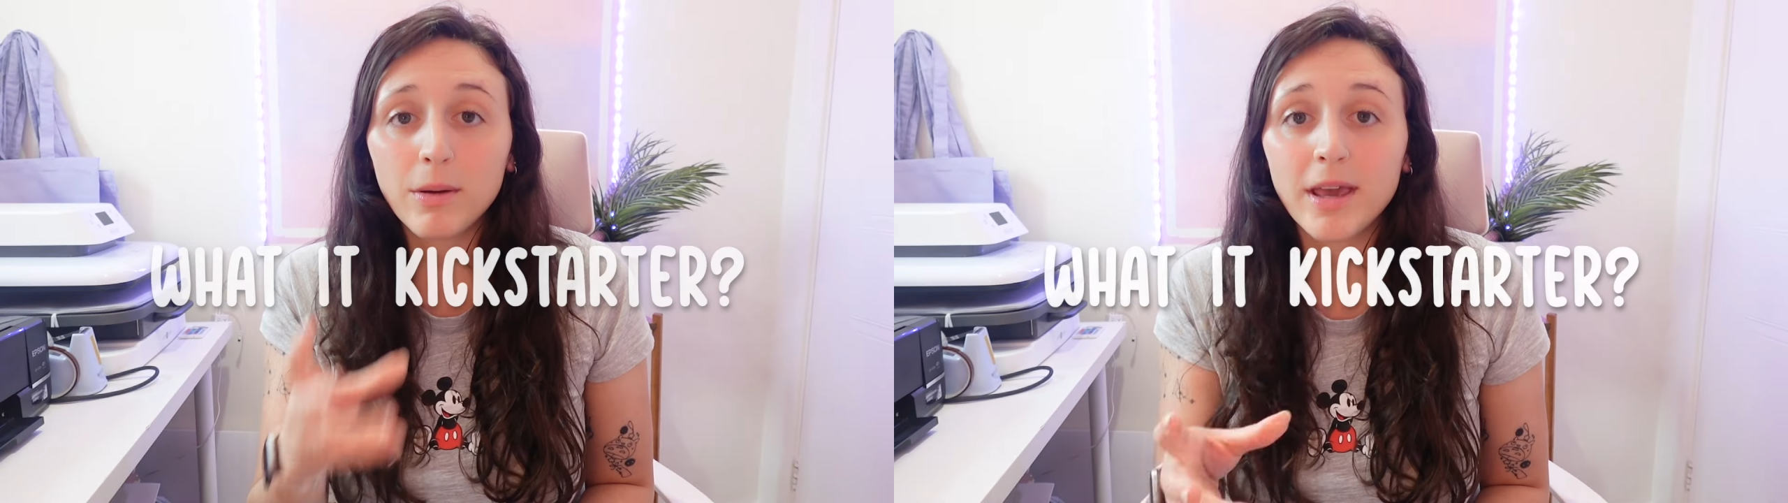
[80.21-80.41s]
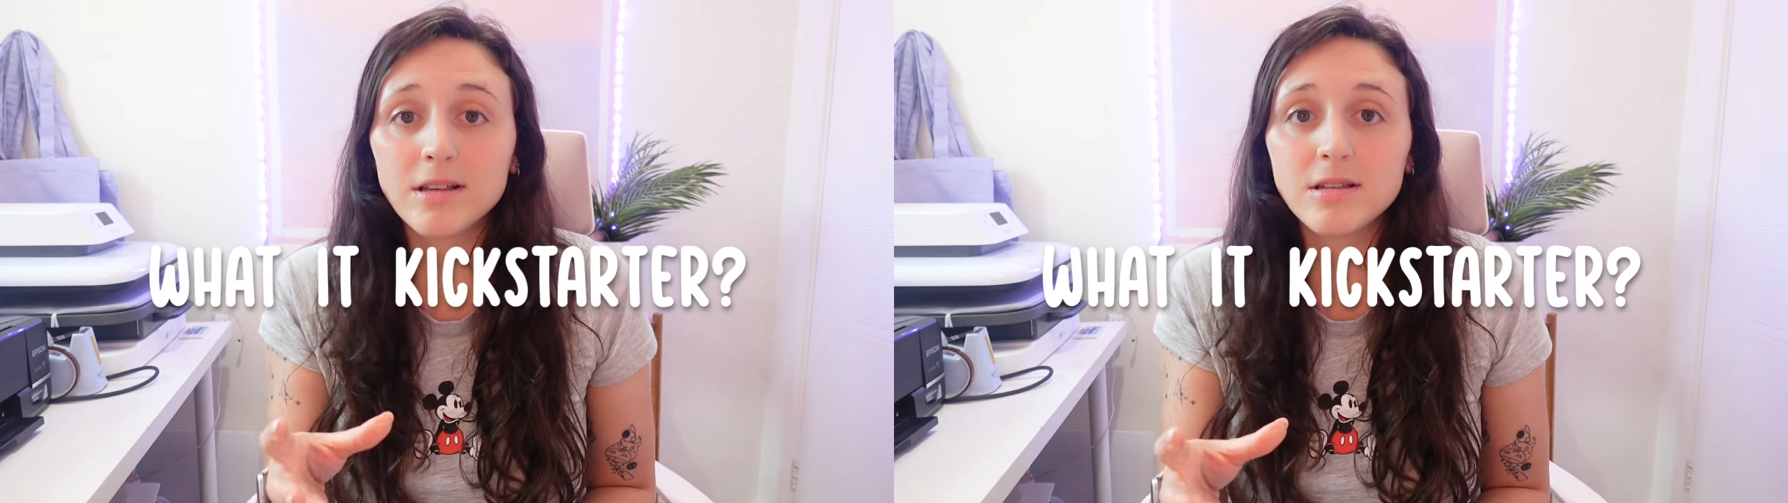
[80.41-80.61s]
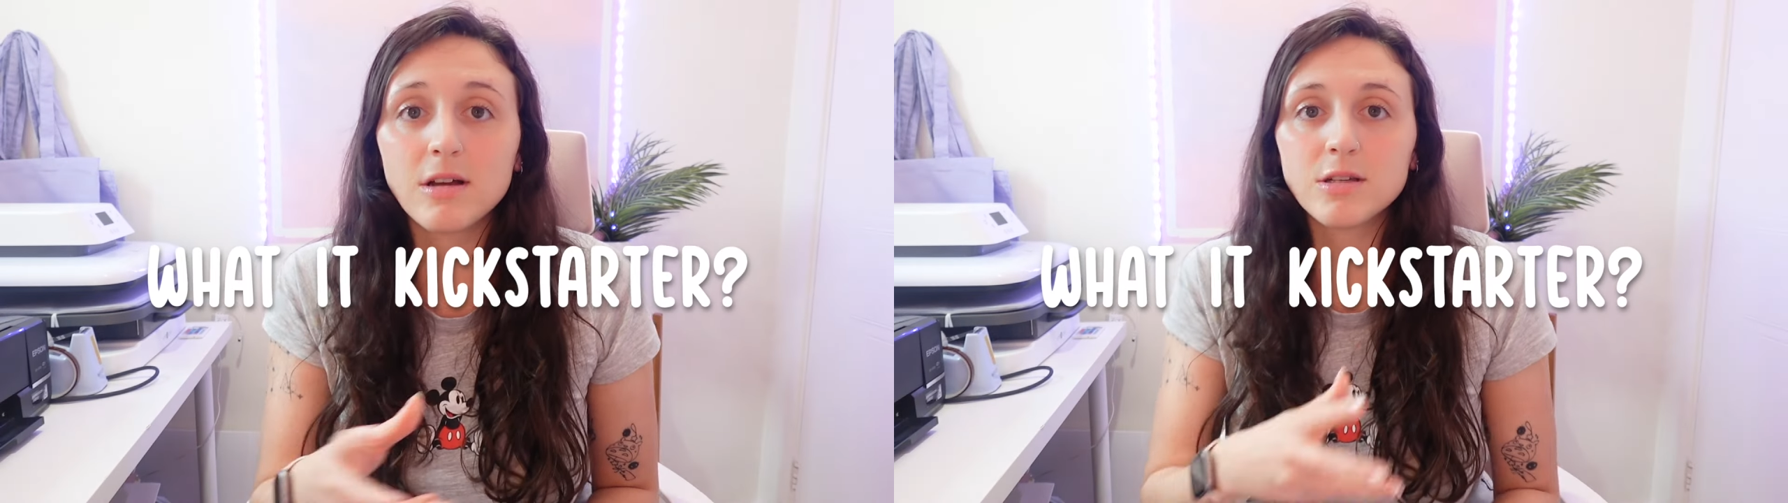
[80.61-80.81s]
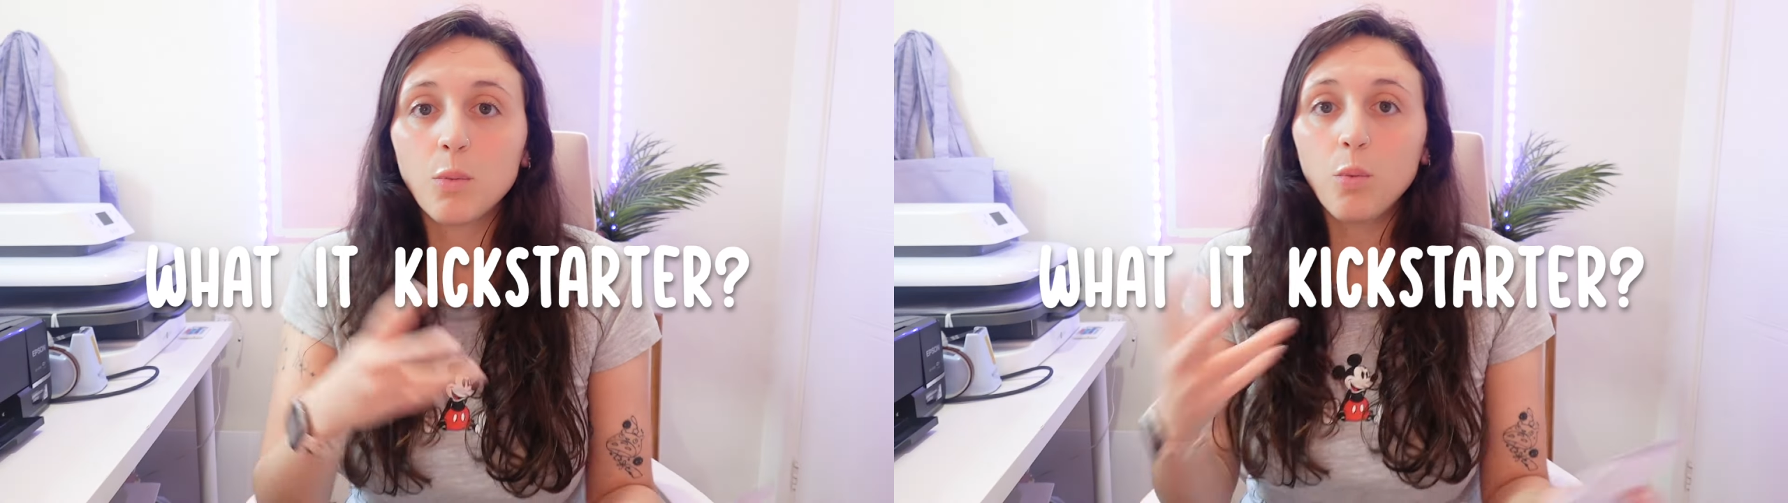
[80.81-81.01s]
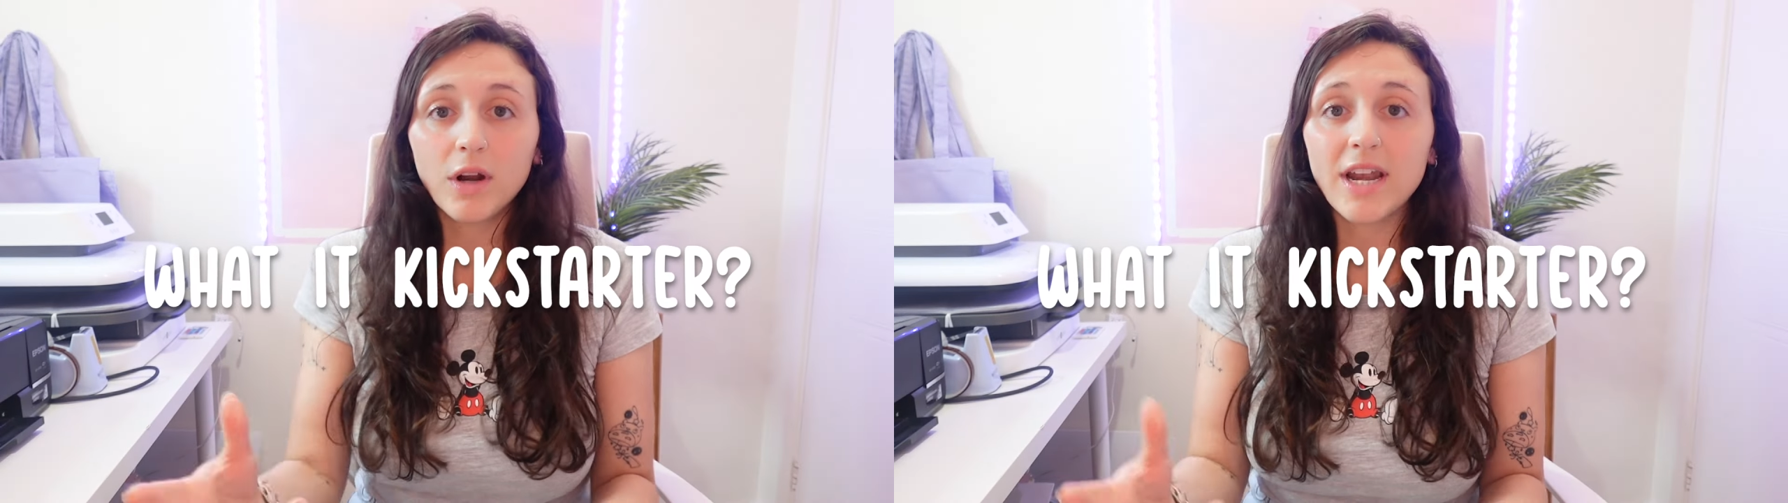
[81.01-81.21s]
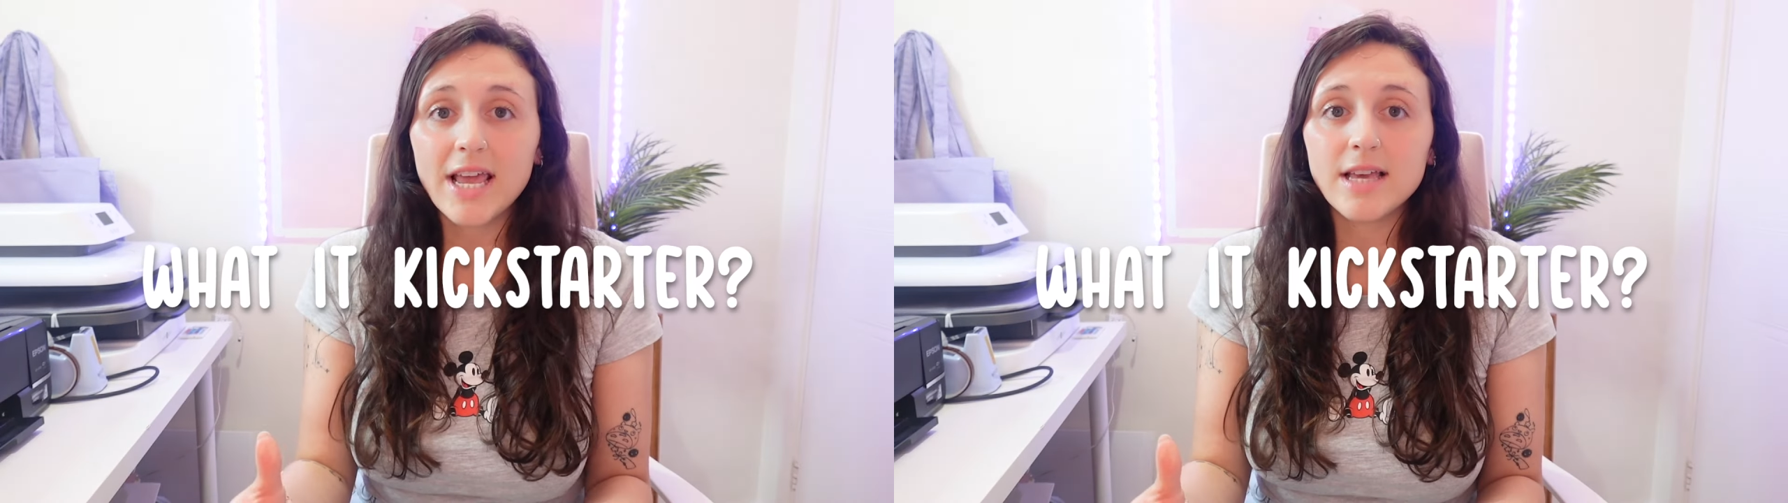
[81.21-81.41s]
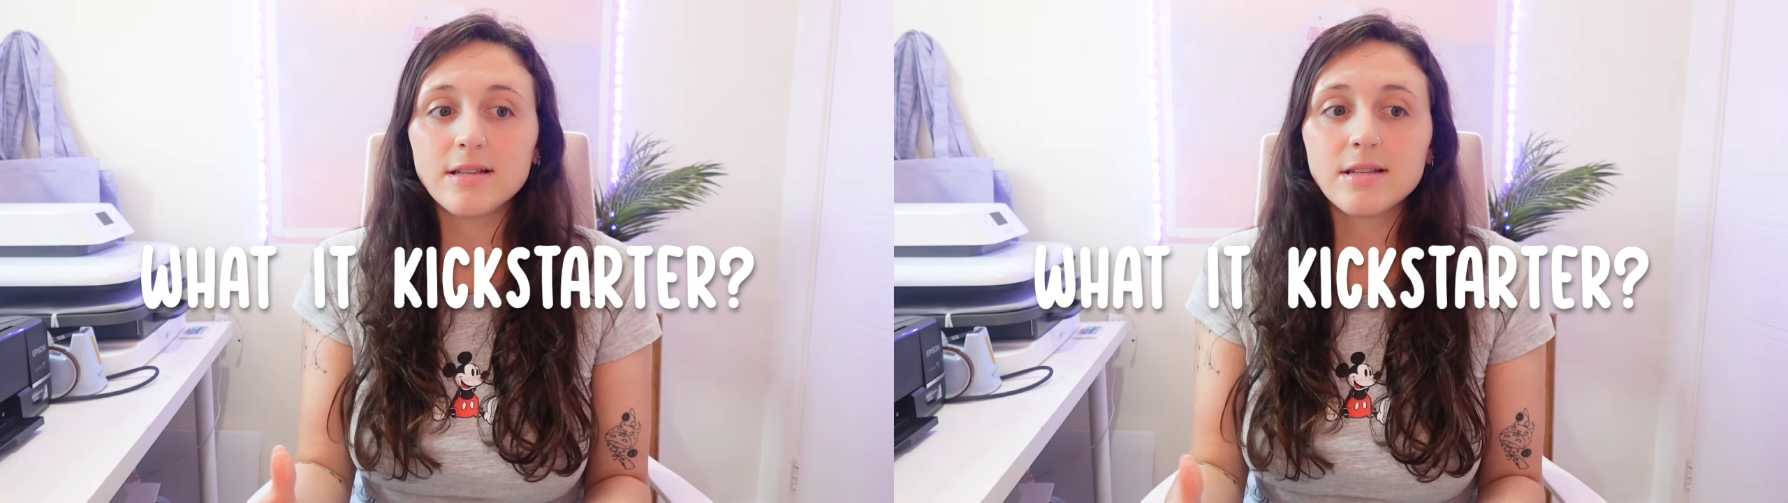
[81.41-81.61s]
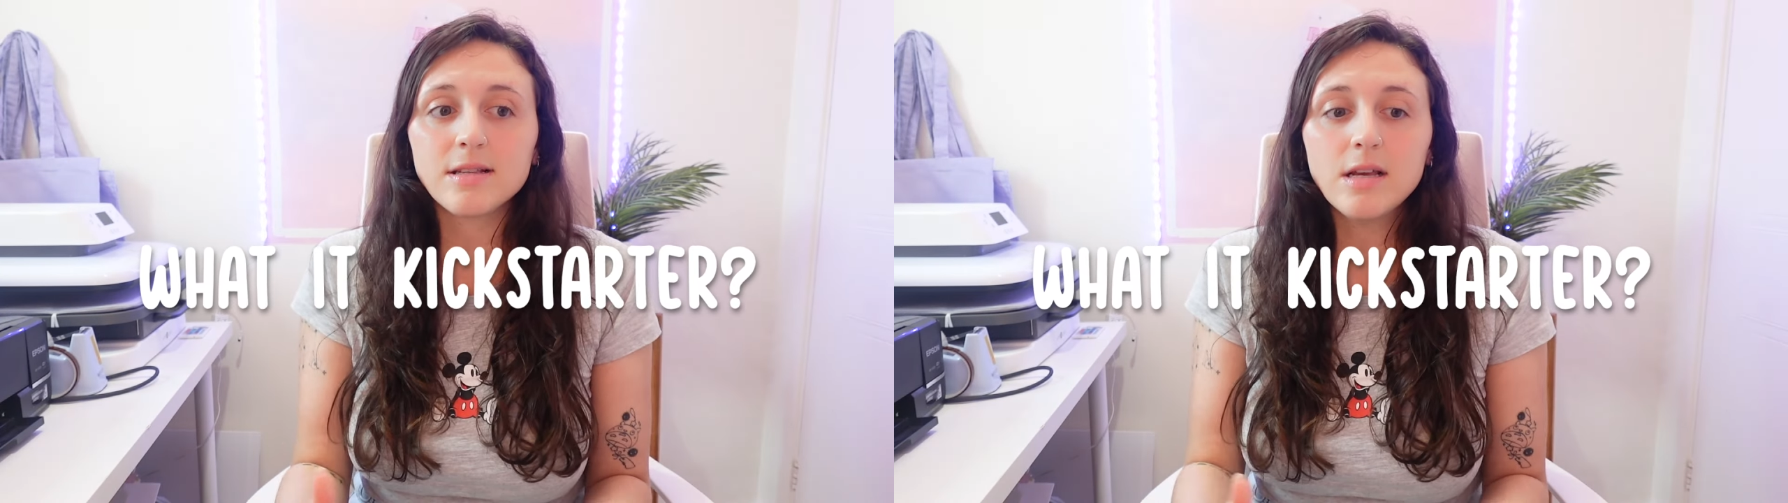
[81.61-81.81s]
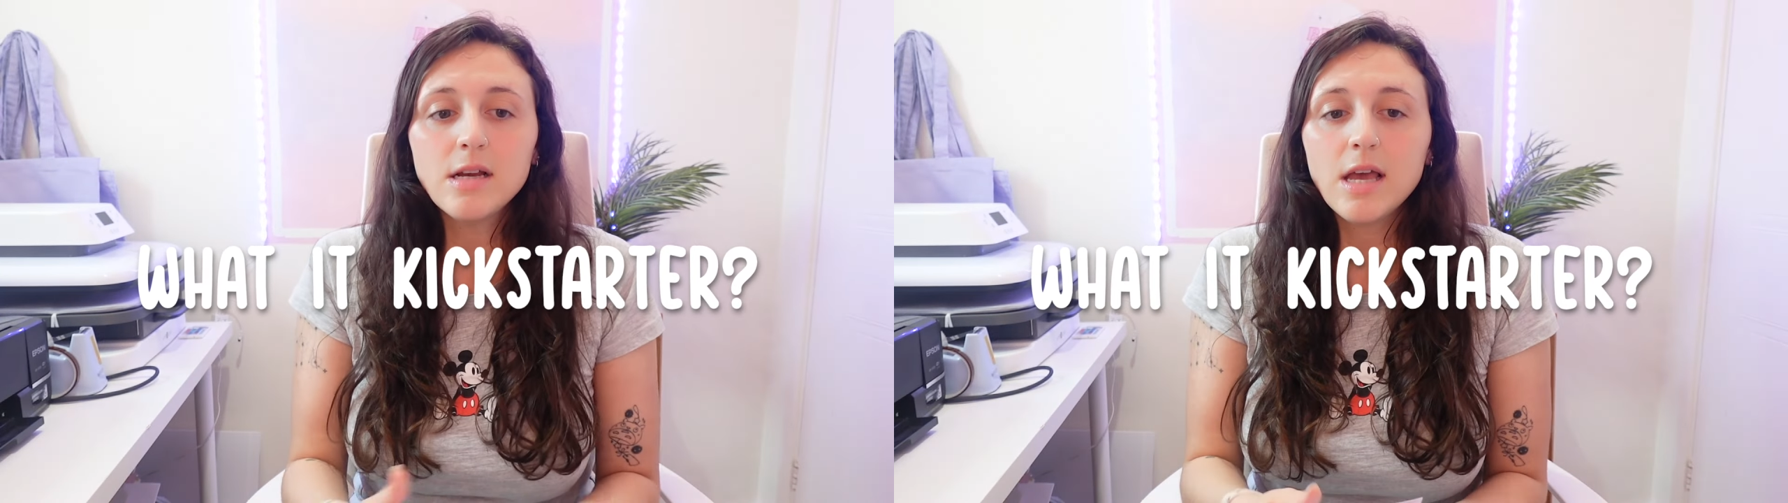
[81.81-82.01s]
Kickstarter, what it is,